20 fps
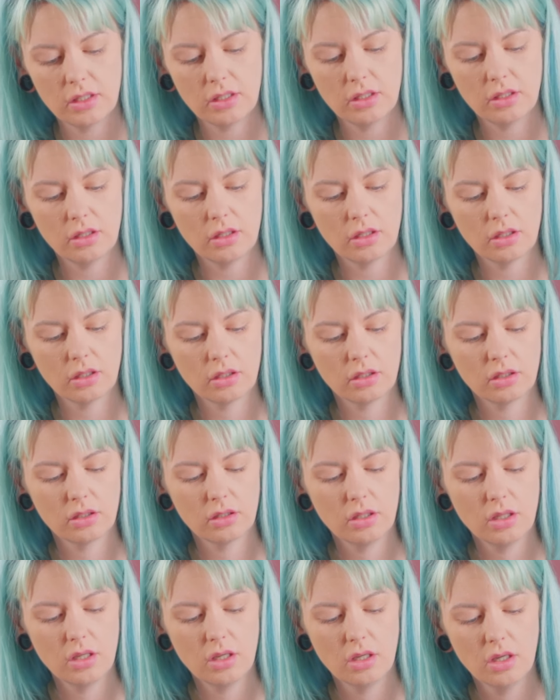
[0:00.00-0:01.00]
in,
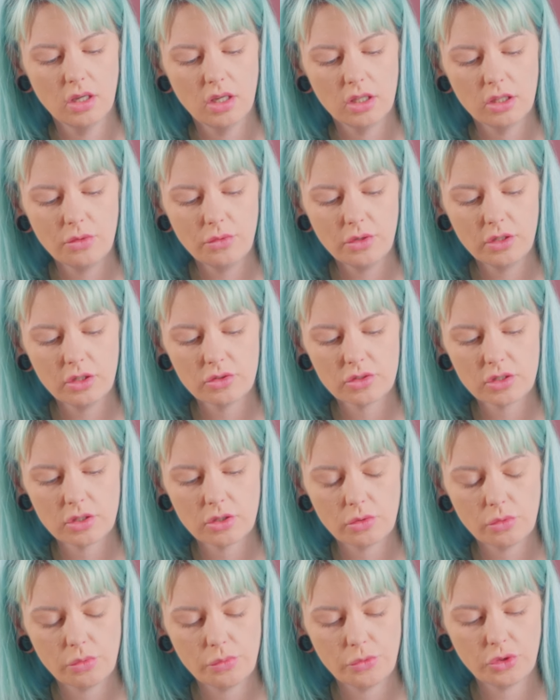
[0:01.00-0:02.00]
you wanna use it
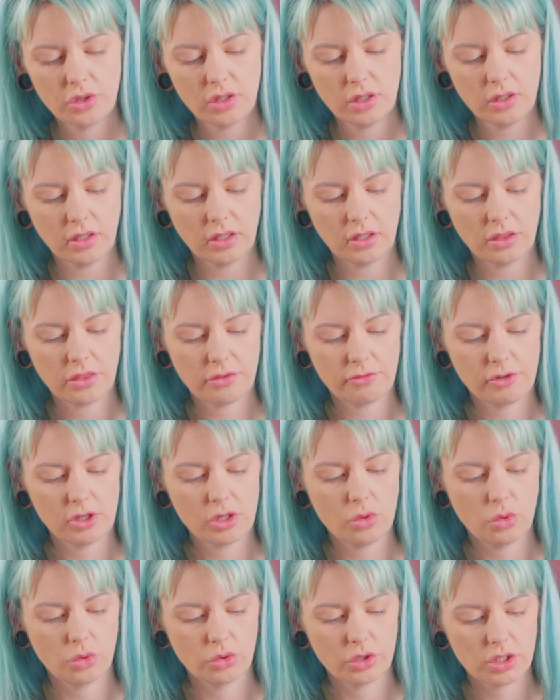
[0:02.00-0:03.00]
no more than like
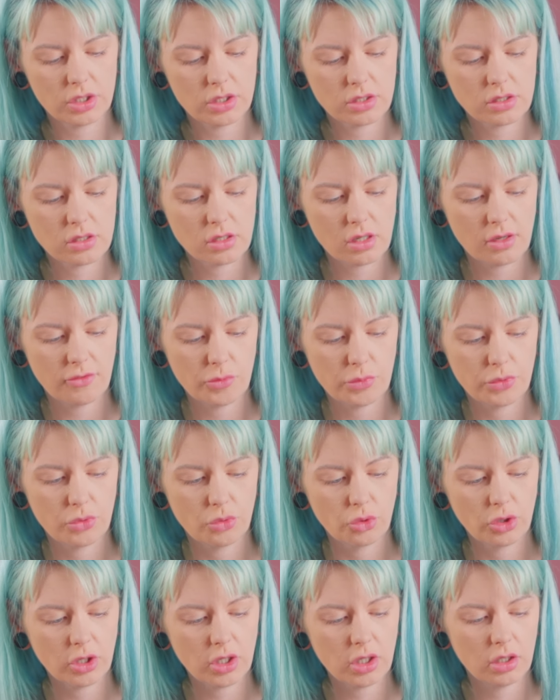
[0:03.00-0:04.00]
three quarters of a
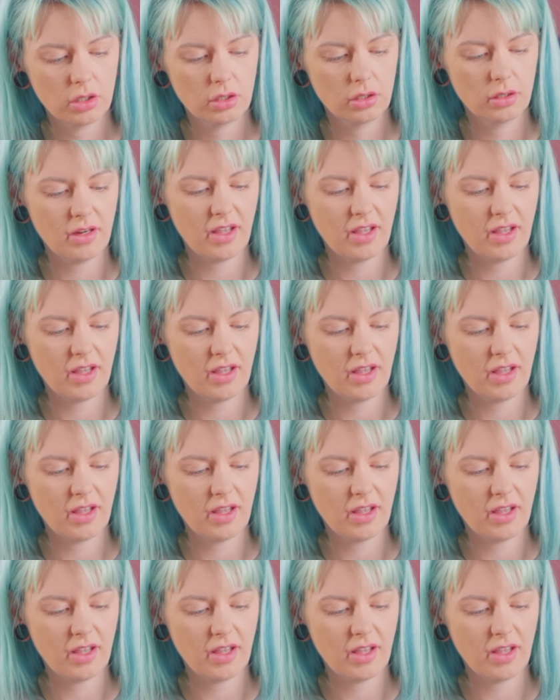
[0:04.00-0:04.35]
pour